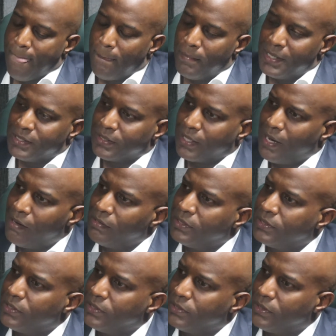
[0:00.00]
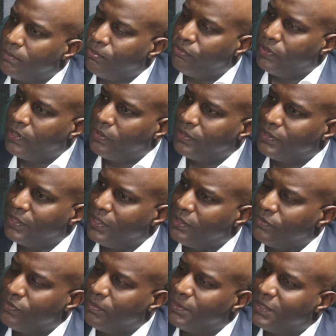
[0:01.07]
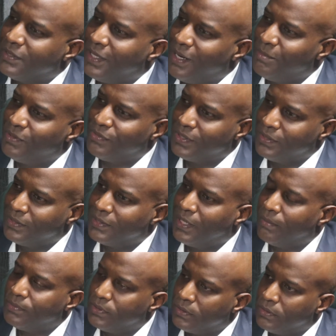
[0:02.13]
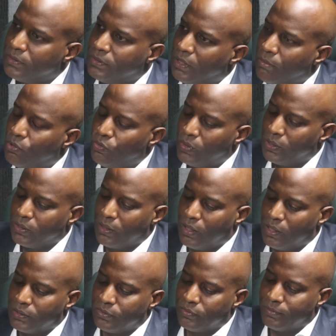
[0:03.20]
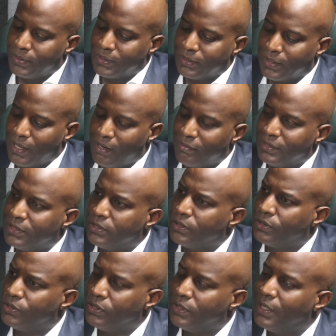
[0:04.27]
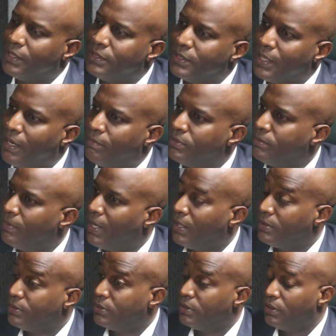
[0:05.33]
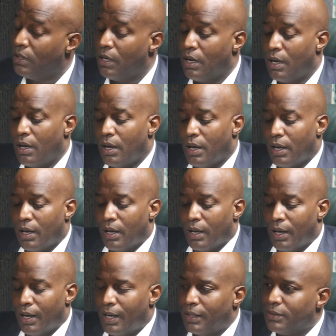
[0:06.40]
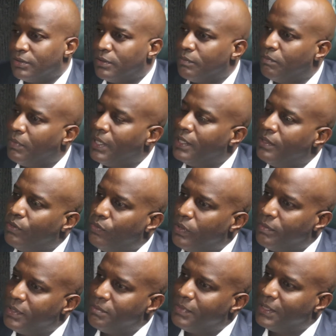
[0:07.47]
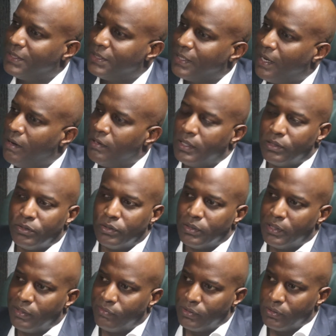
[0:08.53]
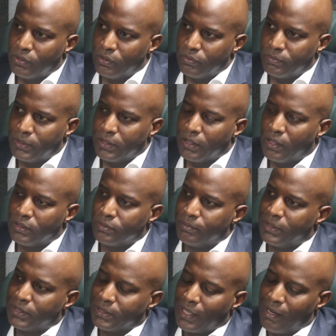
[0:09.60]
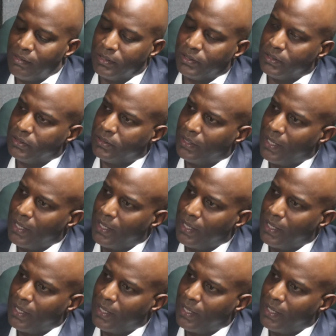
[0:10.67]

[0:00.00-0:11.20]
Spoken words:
miscarriages are preordained from the time of conception. The number one cause of miscarriage is a genetic abnormality. And many women miscarry and don't even know because miscarriages